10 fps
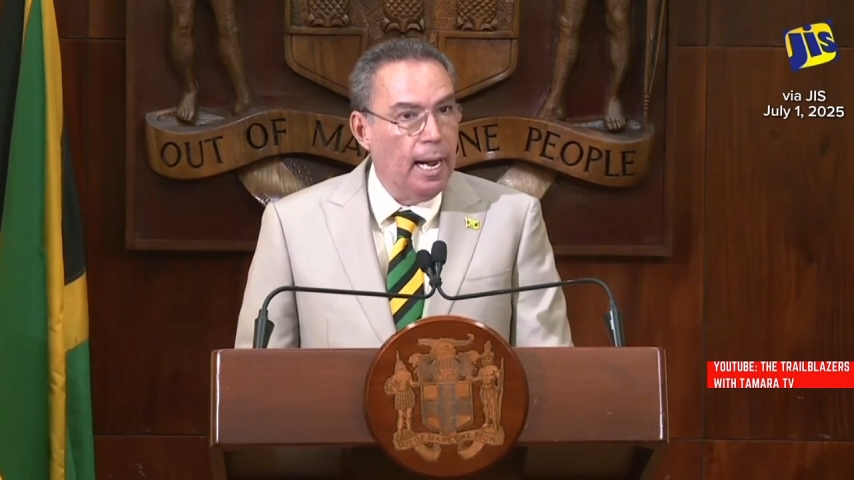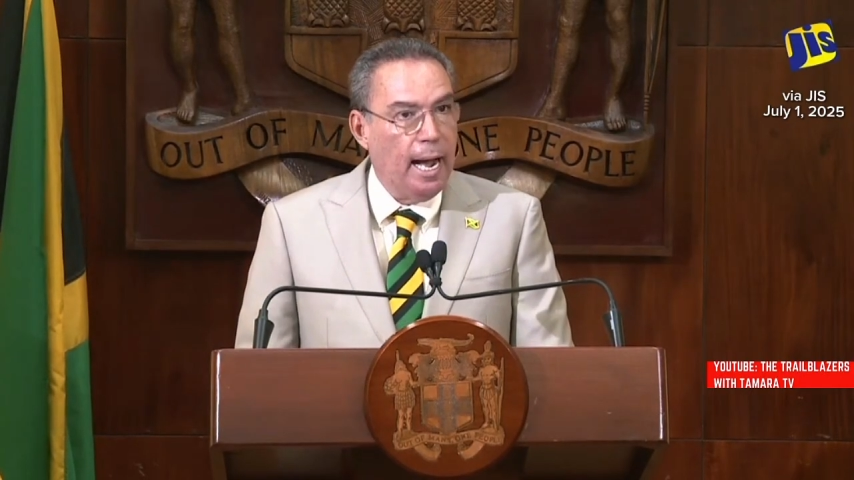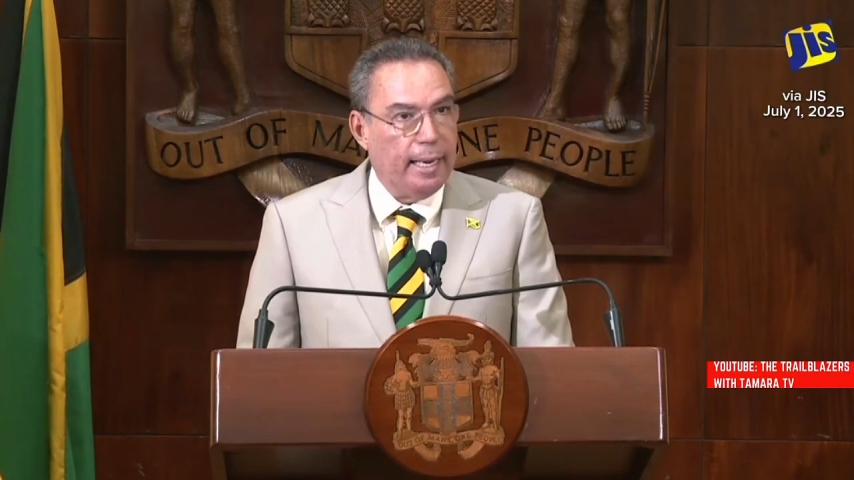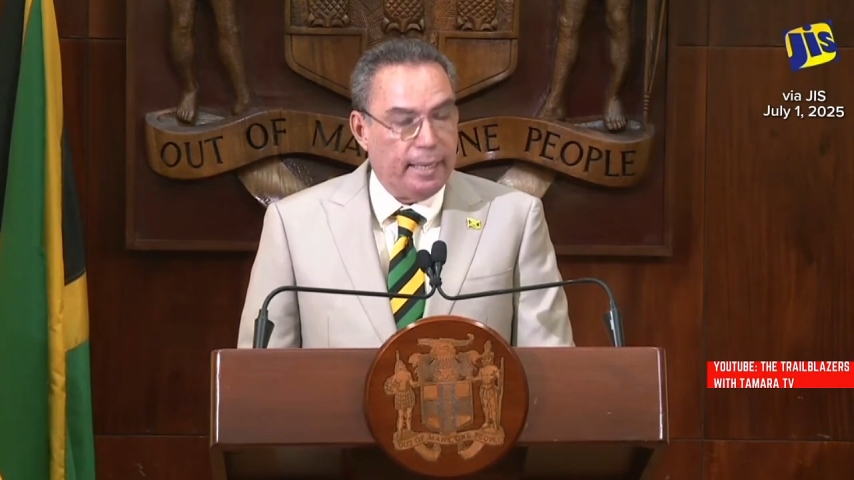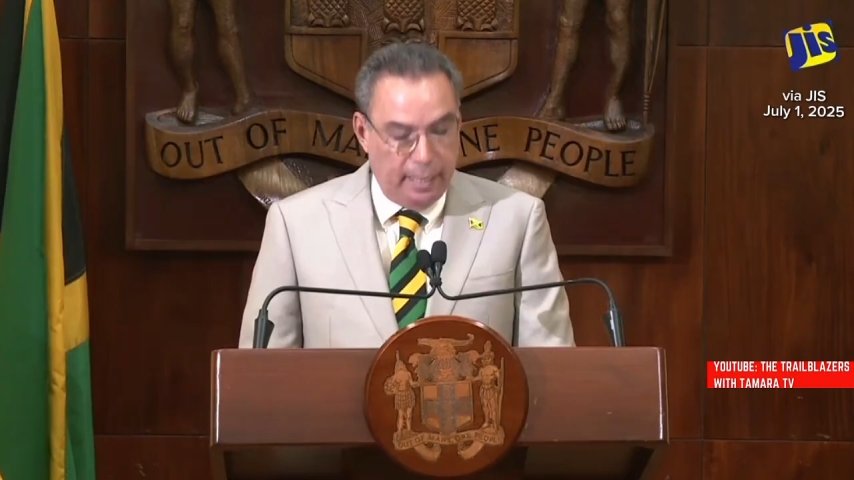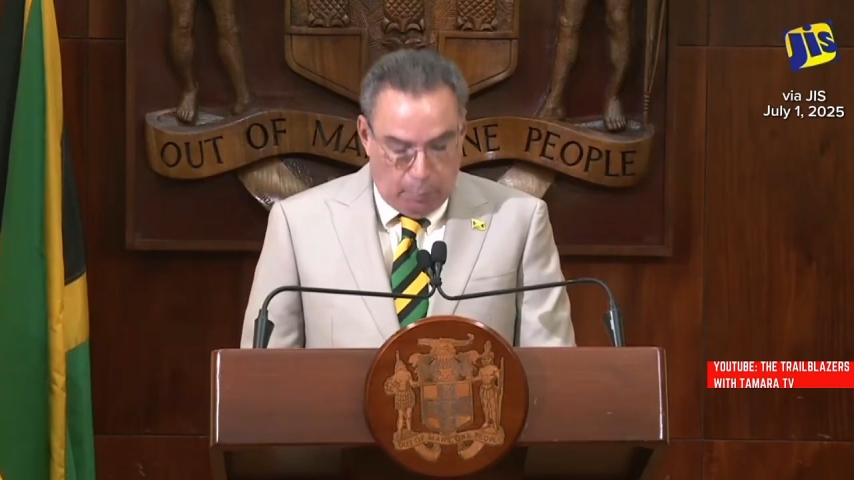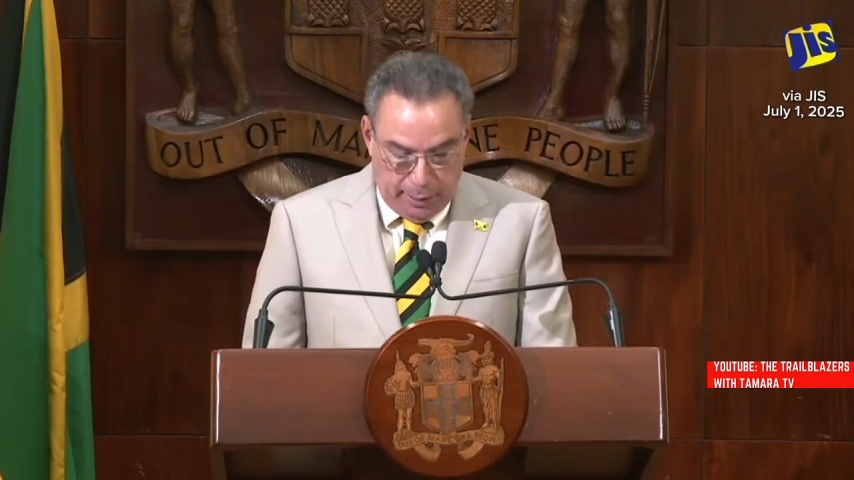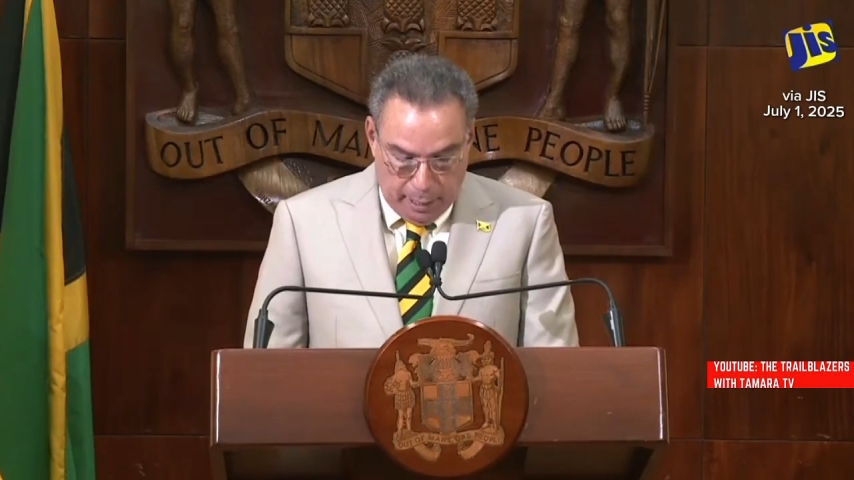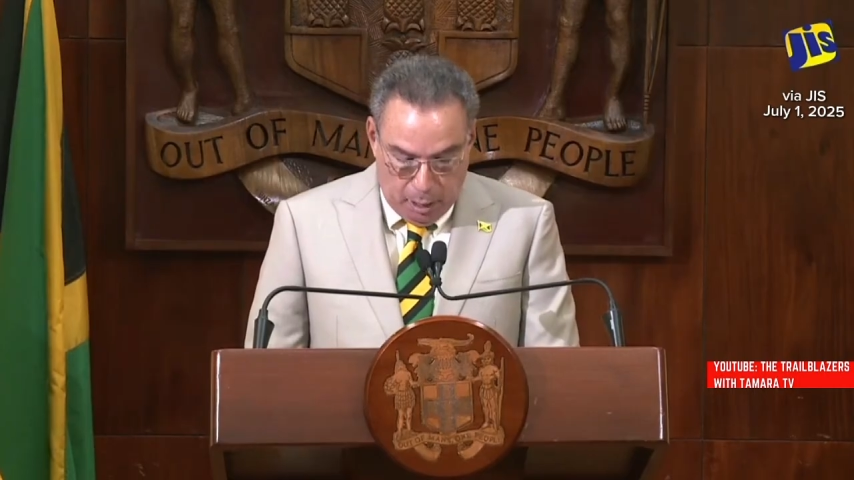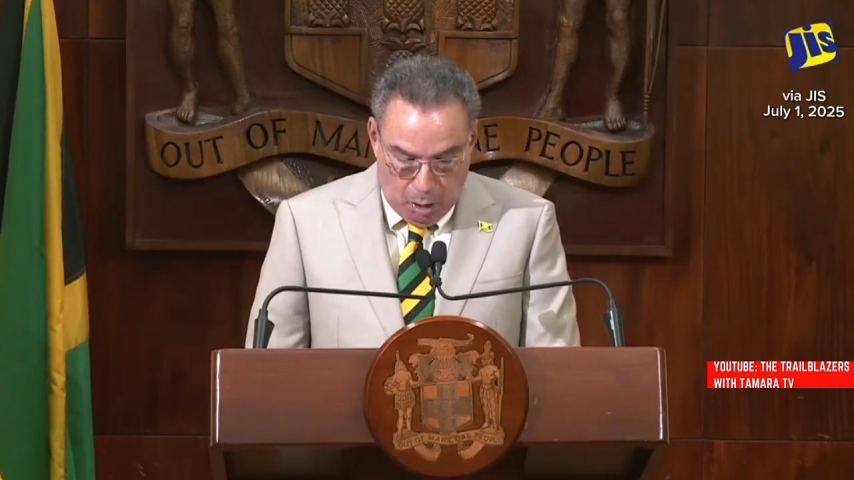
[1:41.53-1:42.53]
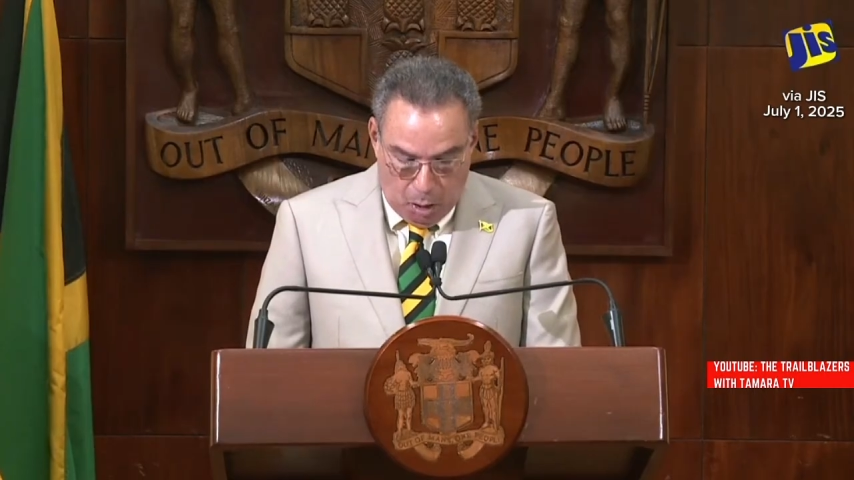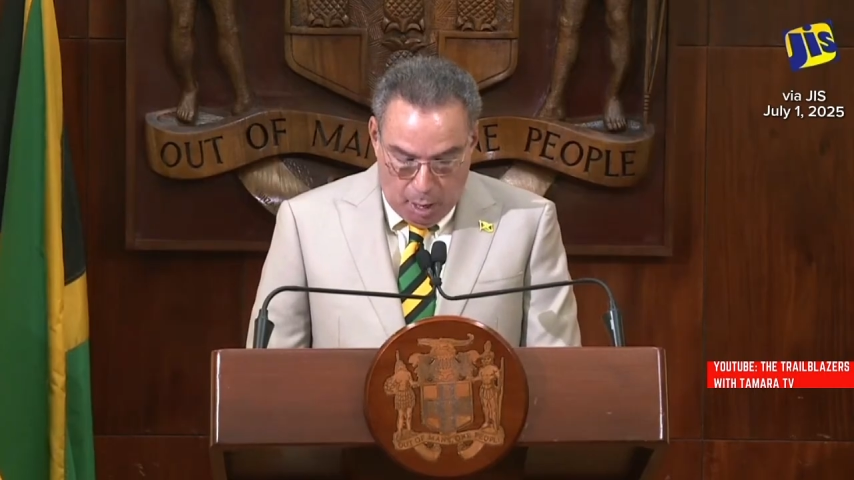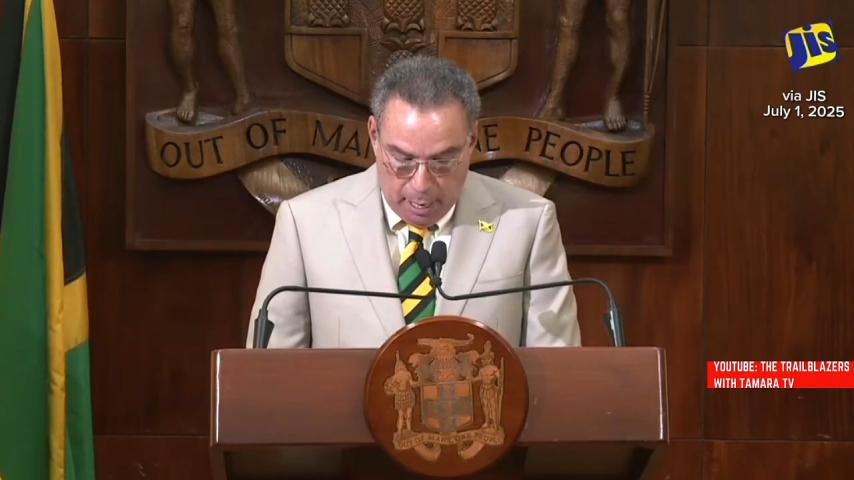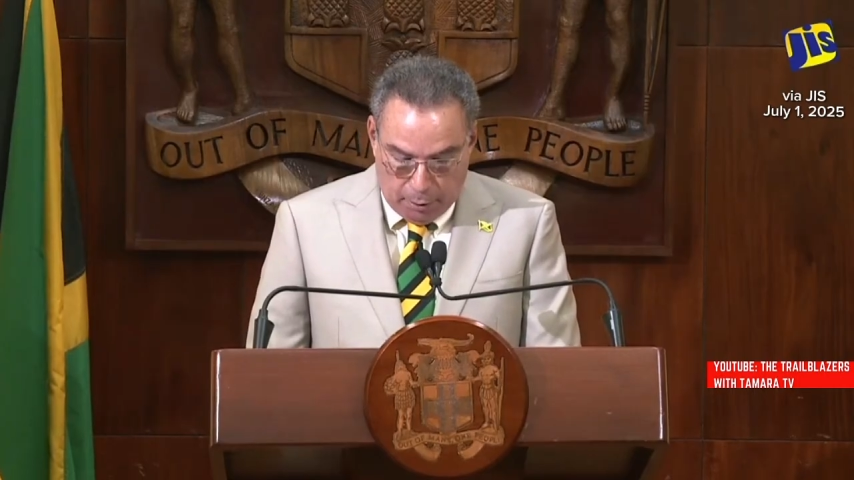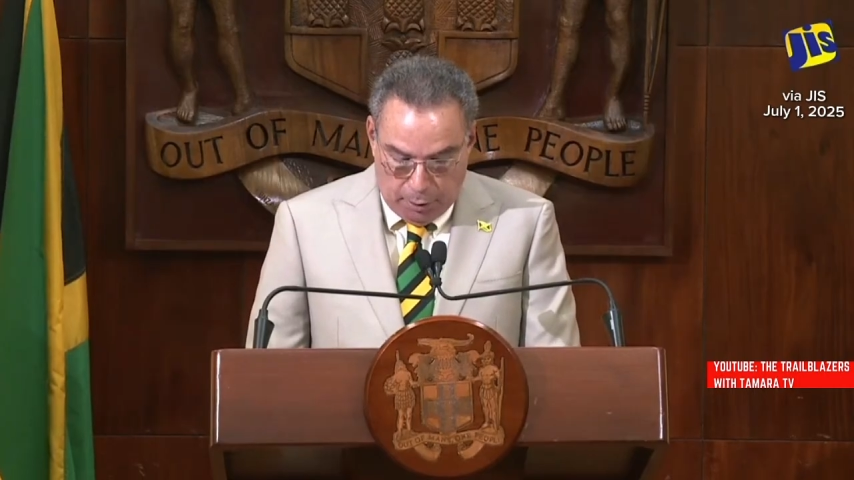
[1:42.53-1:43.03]
I think we can
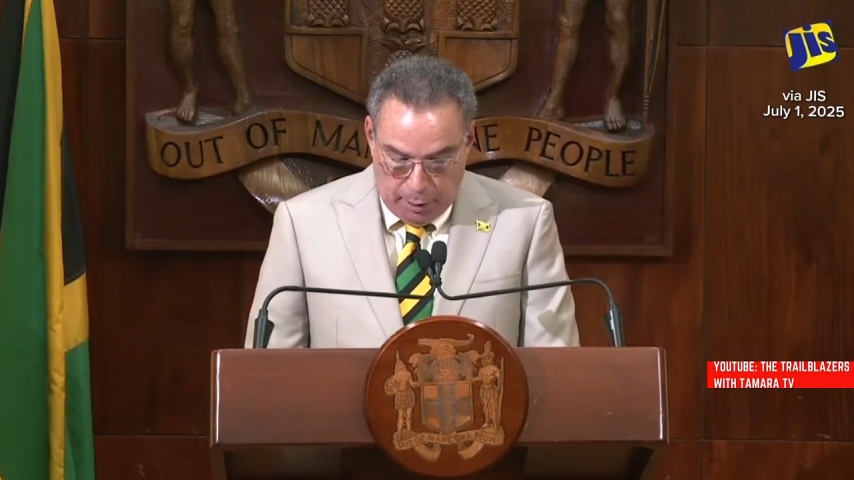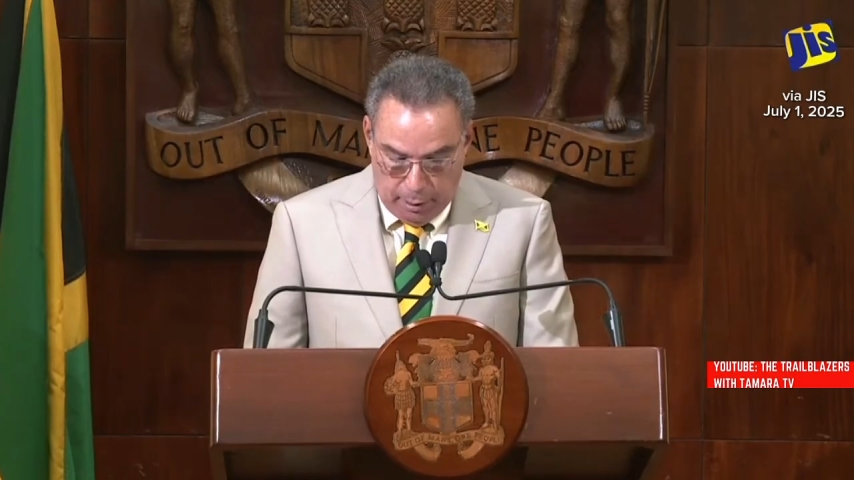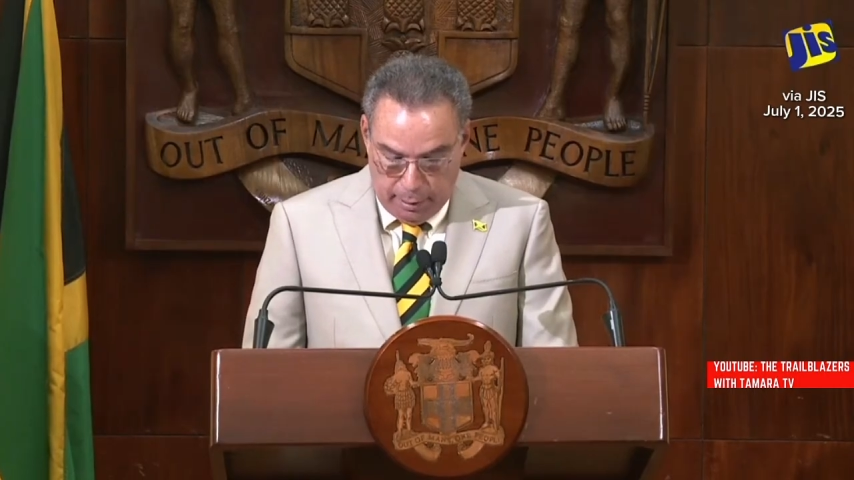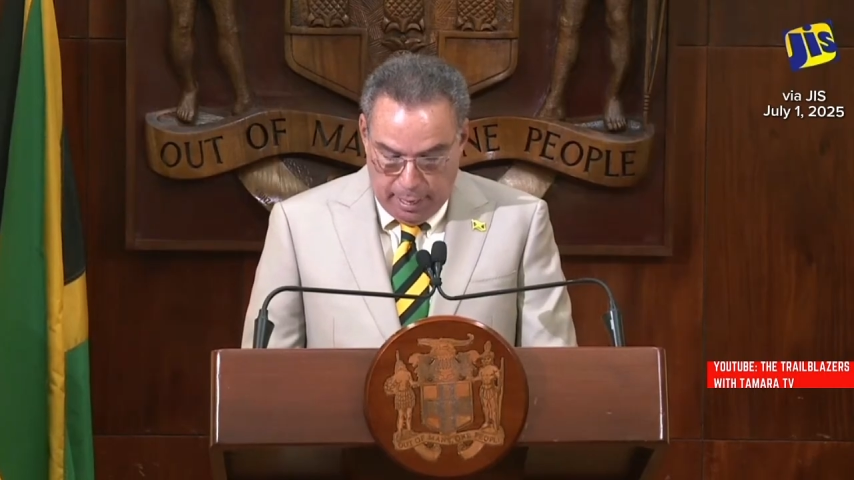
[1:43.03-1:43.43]
all agree